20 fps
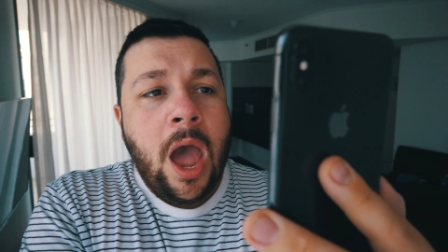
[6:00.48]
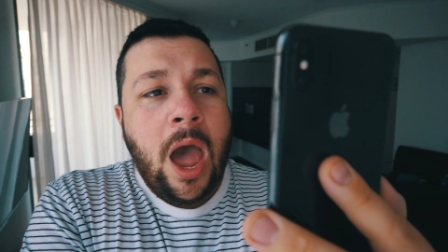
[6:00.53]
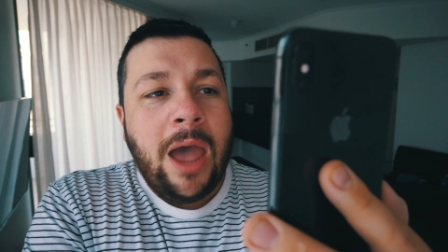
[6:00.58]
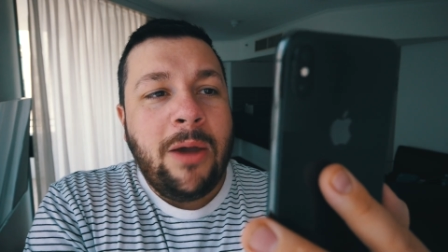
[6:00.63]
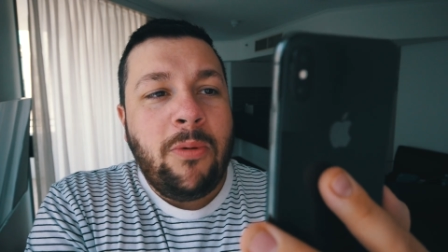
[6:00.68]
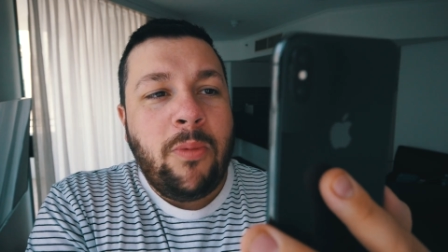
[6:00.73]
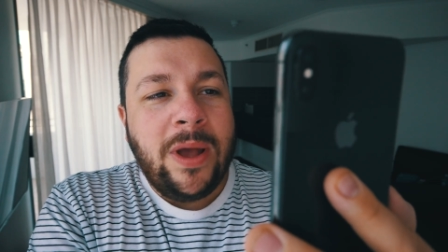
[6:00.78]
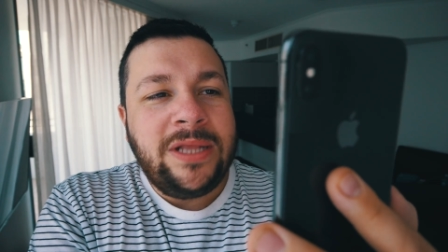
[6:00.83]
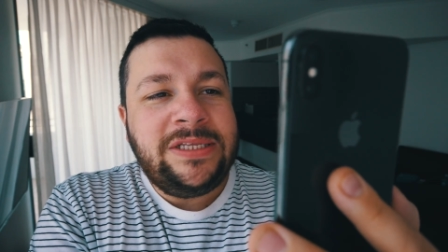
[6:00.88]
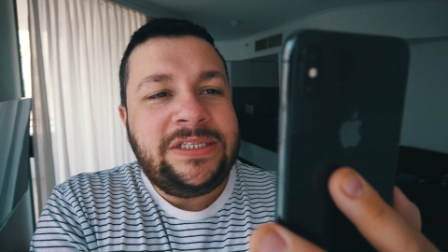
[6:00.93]
I
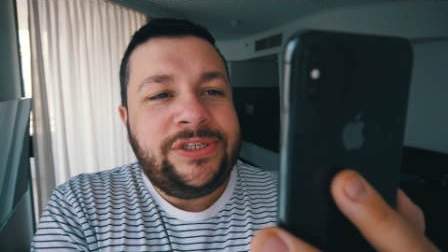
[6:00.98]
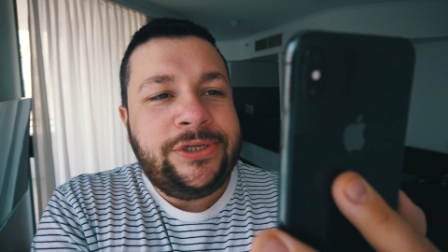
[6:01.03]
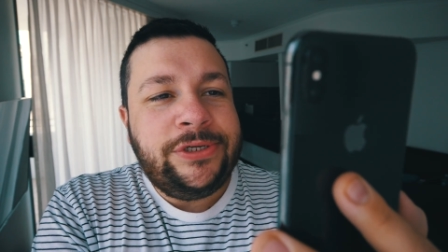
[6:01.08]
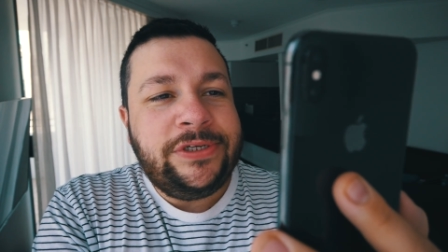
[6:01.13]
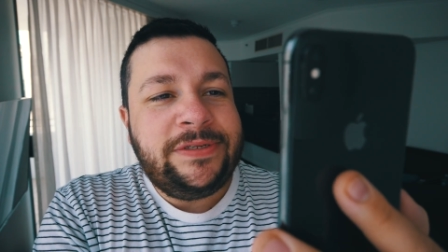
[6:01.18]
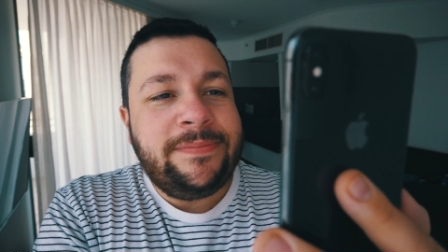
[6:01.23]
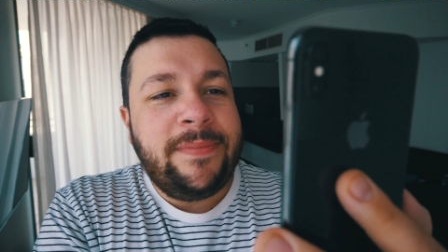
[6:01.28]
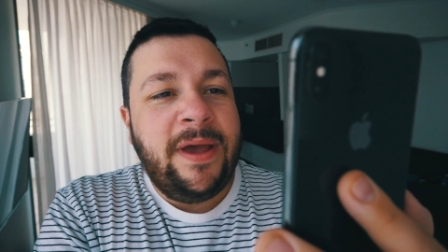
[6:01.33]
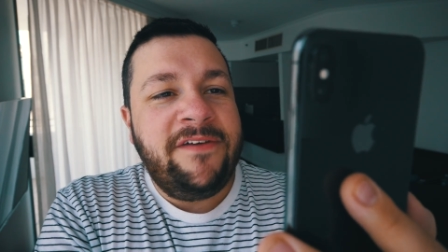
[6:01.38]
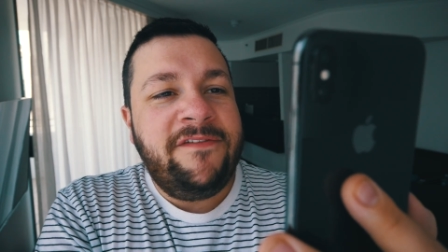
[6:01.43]
once
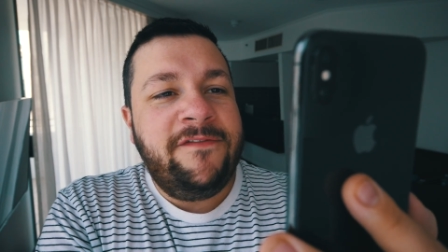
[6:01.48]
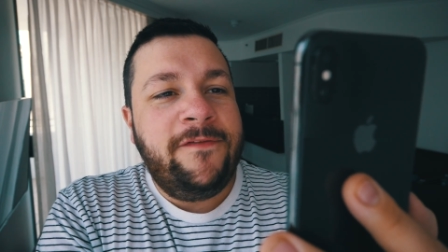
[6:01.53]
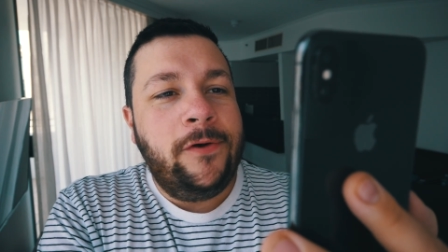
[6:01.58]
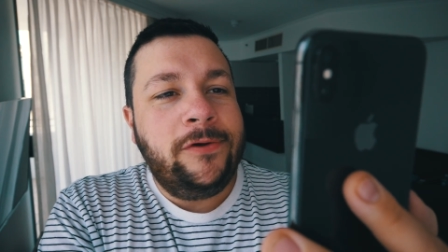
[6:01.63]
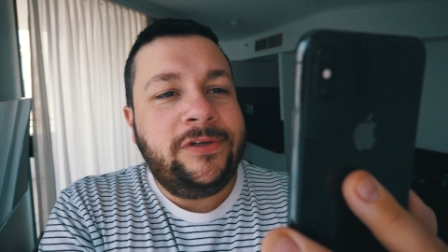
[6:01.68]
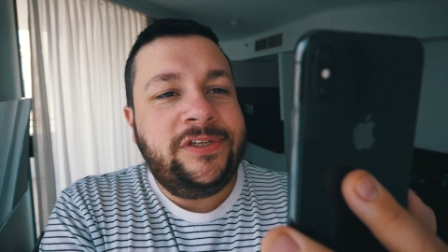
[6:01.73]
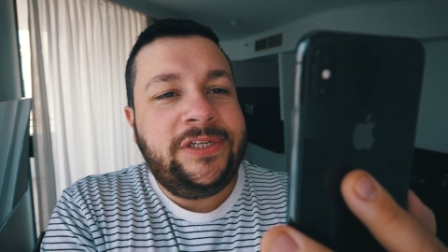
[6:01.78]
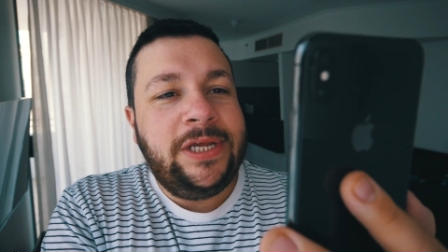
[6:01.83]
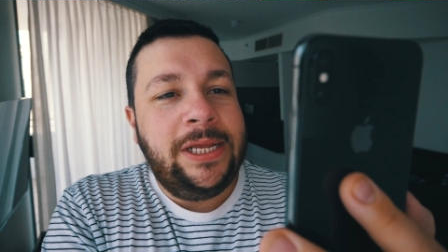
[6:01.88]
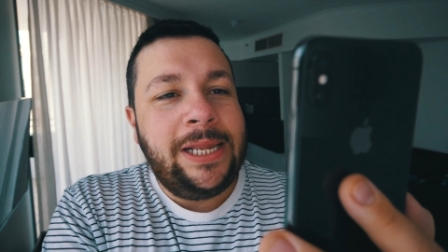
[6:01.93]
used my
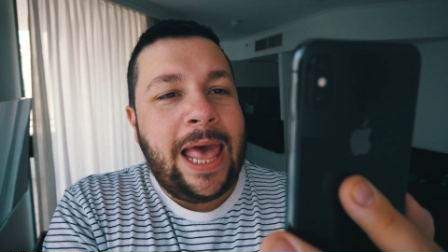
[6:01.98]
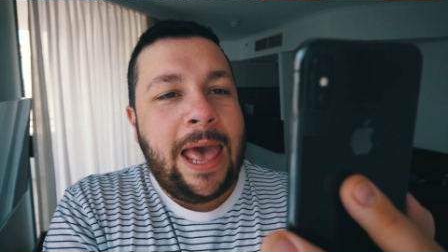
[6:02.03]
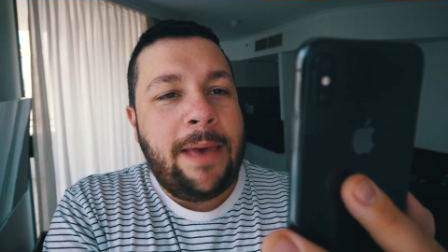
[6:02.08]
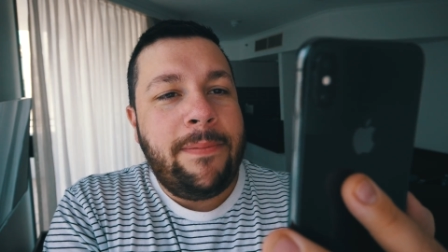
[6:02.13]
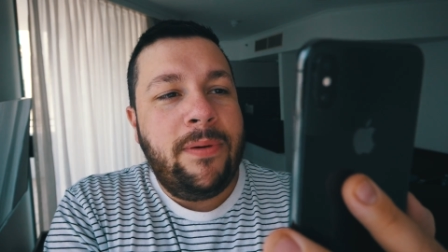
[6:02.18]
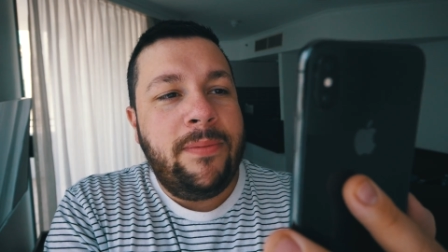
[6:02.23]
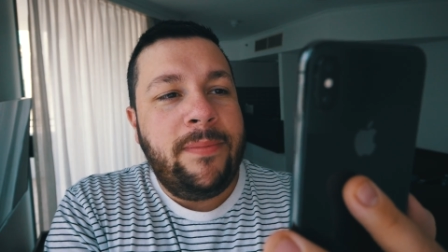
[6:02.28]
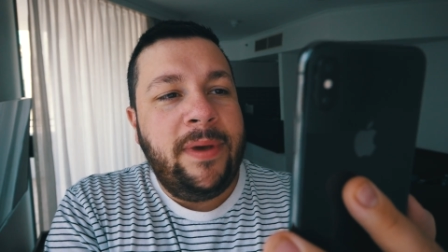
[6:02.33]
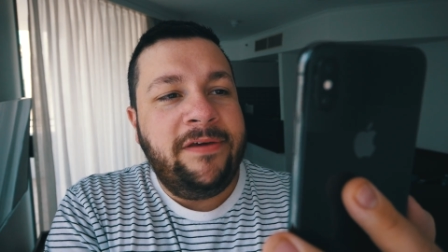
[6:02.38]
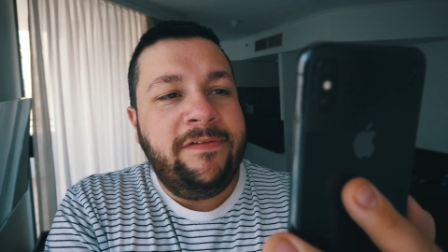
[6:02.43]
Foxtel
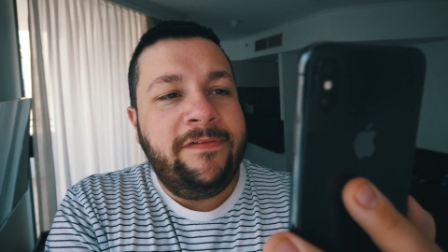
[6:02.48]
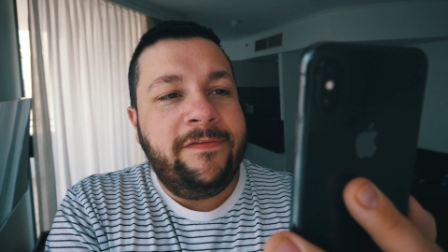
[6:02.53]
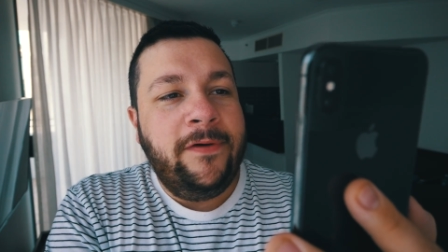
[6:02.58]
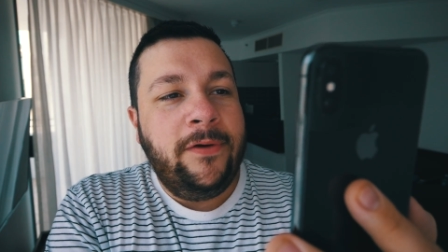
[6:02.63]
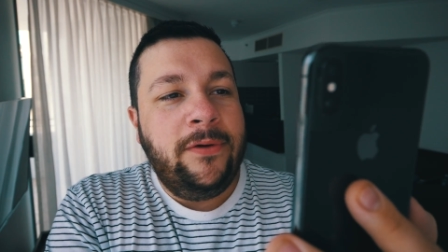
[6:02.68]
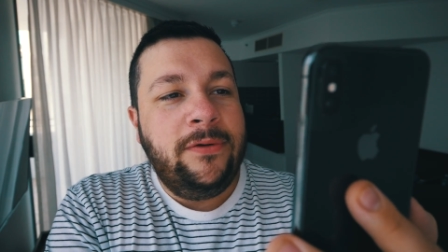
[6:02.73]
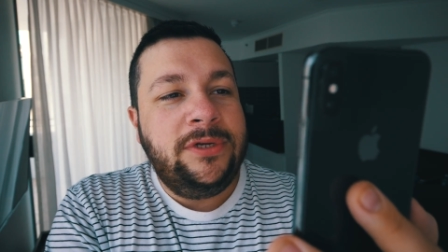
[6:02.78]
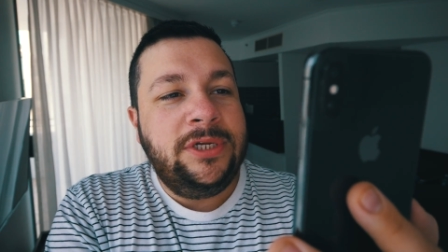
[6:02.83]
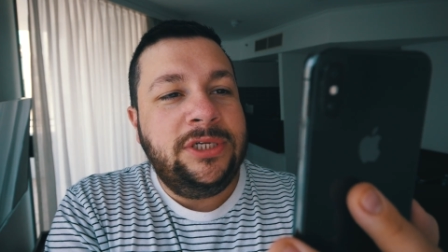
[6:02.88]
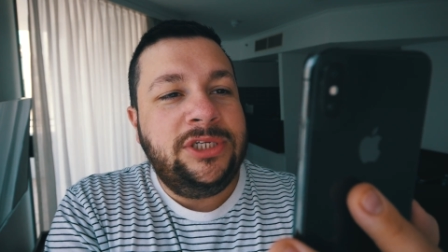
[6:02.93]
app on my
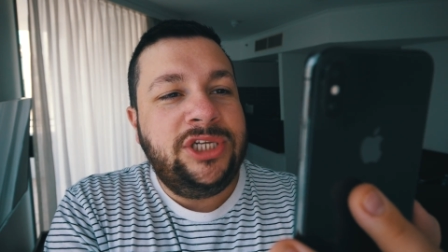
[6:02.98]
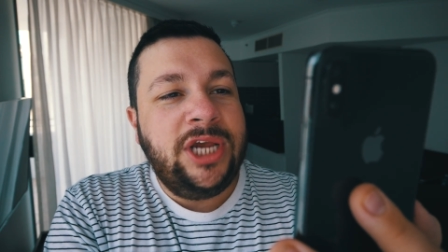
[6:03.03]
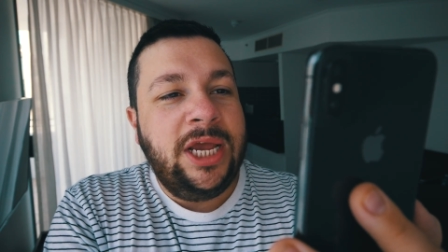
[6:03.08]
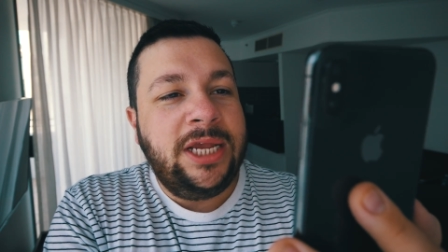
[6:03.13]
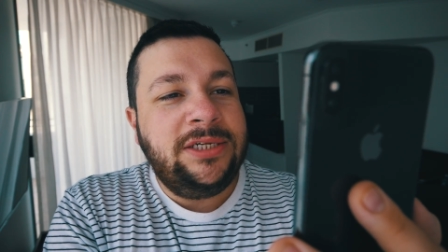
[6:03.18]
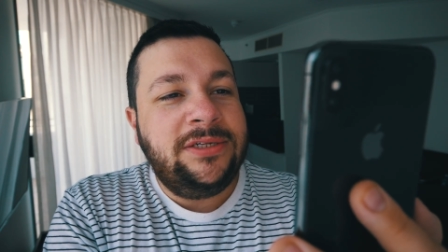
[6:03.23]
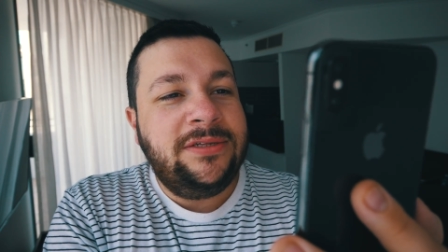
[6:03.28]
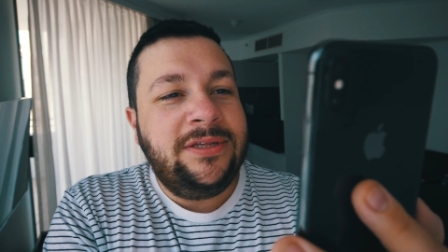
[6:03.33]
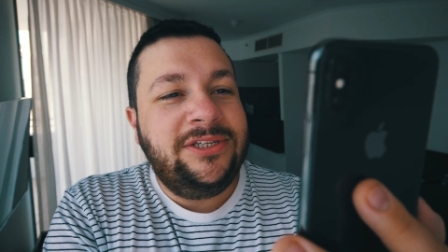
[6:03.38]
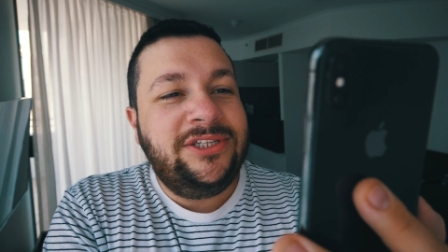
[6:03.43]
phone to
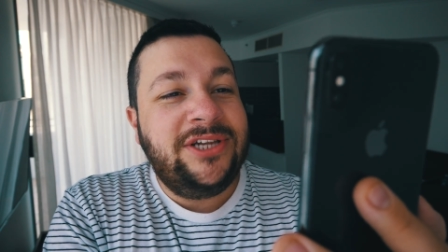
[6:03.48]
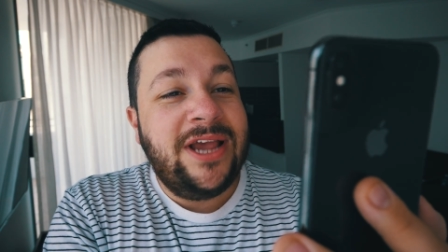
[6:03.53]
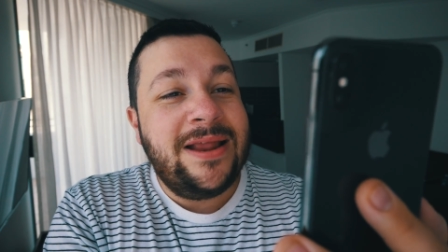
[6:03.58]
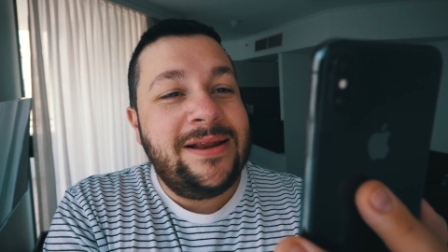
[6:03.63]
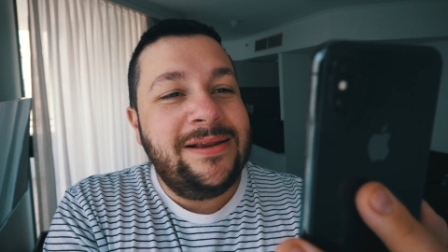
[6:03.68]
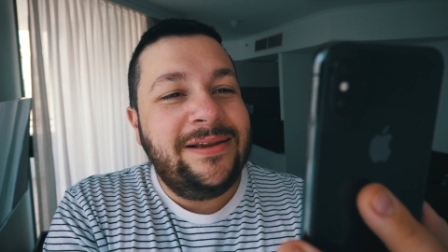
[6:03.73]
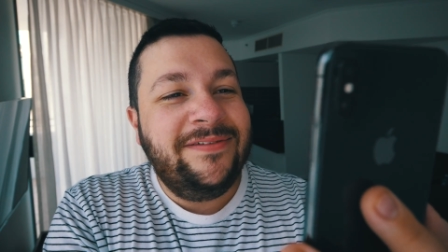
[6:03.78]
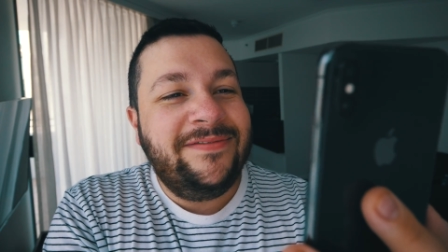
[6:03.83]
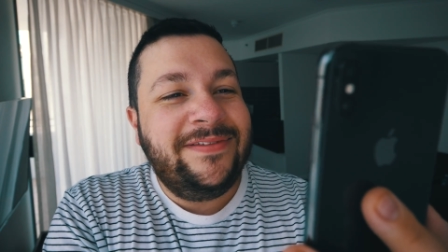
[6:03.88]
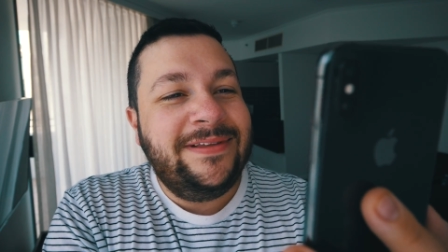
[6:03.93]
change the
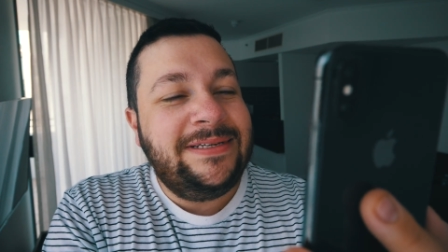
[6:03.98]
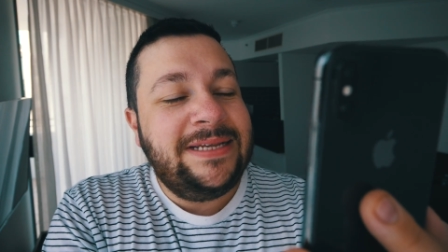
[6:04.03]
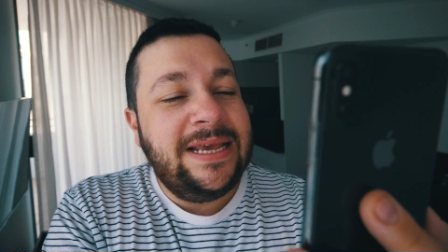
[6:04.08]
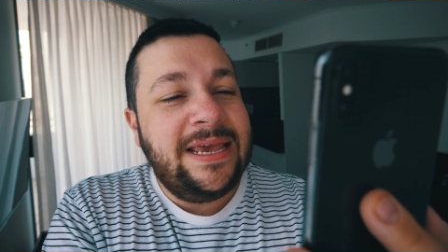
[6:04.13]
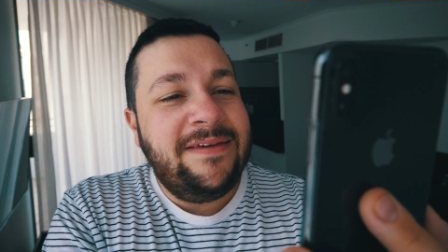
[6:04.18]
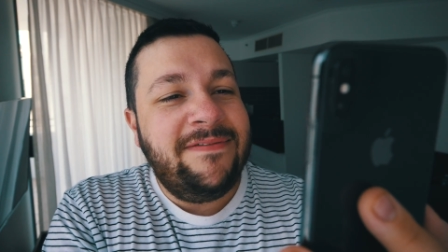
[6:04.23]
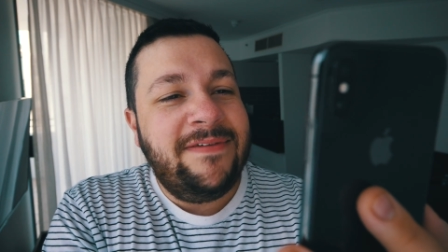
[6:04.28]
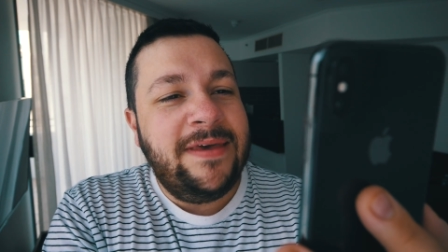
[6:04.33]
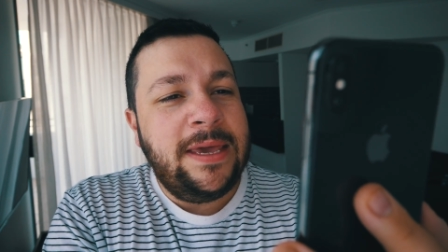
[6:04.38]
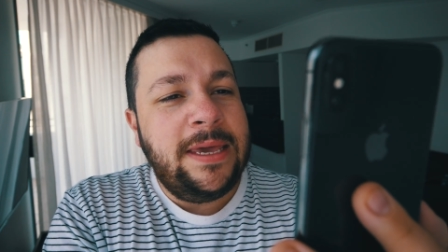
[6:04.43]
channel of the
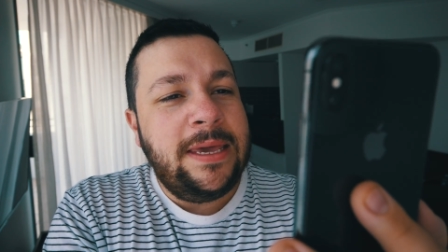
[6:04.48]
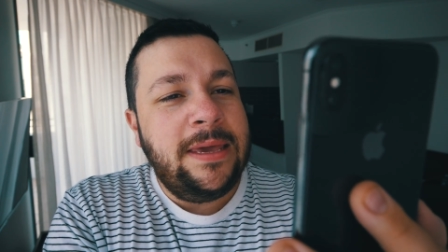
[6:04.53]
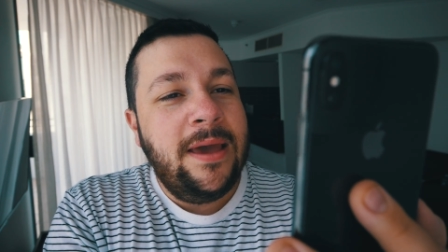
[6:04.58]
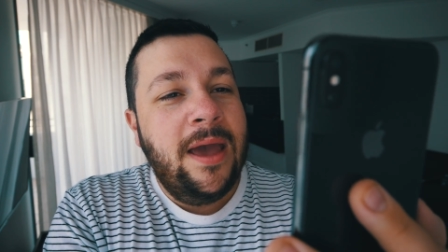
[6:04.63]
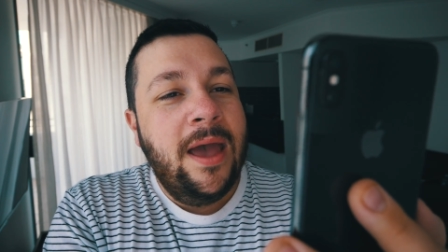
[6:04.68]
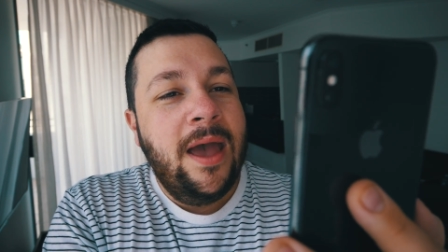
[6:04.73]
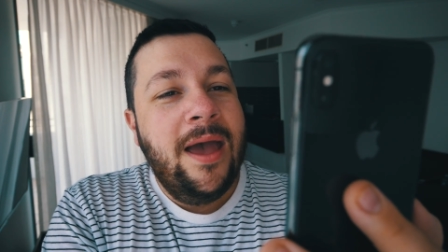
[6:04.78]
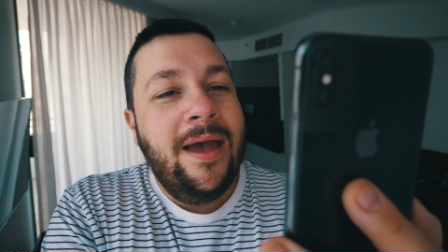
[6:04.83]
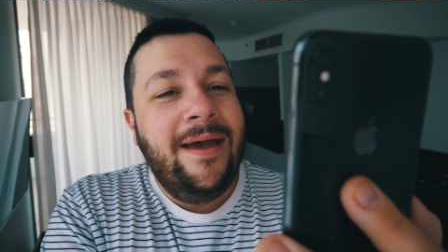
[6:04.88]
TV.